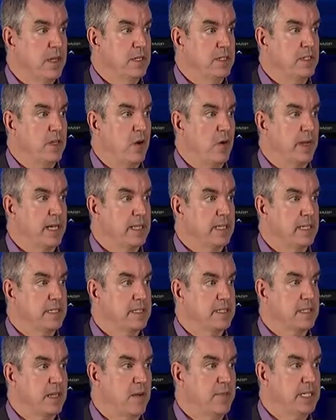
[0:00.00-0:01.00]
knowing that
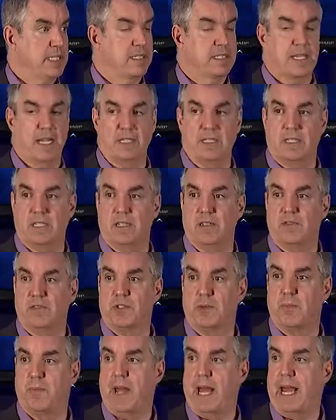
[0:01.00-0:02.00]
some
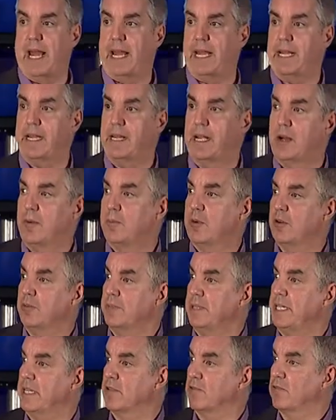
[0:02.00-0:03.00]
incentives may put
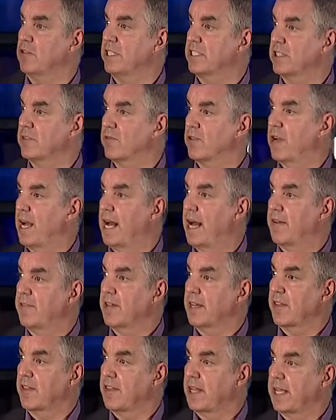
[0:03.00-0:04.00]
me at risk for
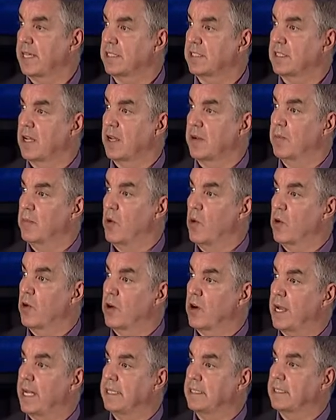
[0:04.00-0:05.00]
having things done
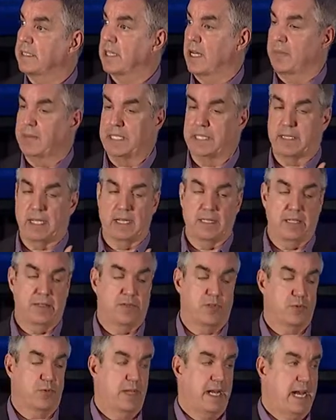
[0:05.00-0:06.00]
more, and some
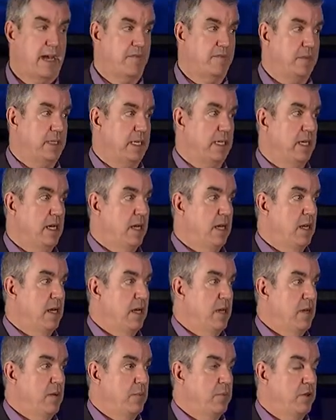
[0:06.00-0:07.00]
incentives would have me
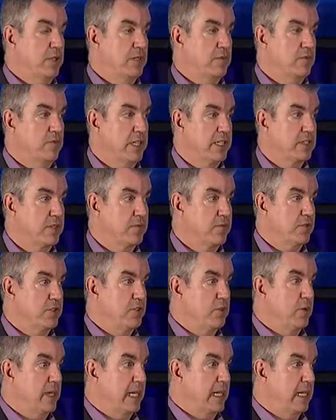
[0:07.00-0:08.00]
put at risk for
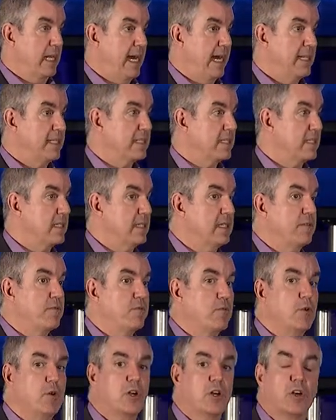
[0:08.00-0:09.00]
doing less. And
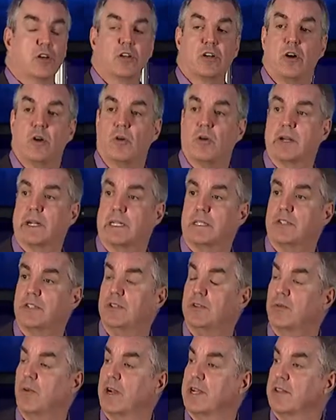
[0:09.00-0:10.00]
if we're going
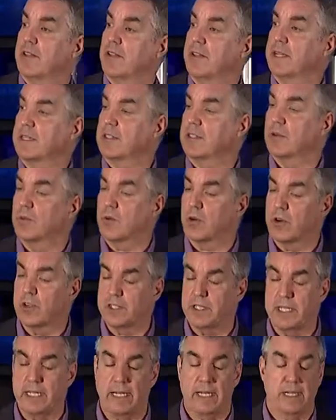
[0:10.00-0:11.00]
to, one of the things that we're
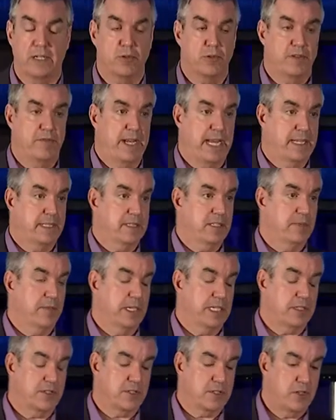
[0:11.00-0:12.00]
seeking to advance in
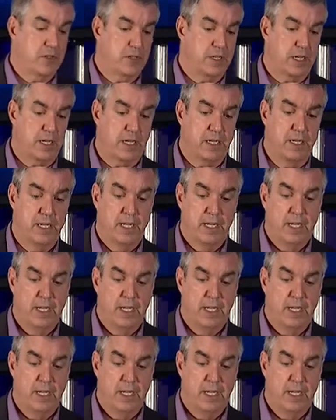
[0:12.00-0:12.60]
Minnesota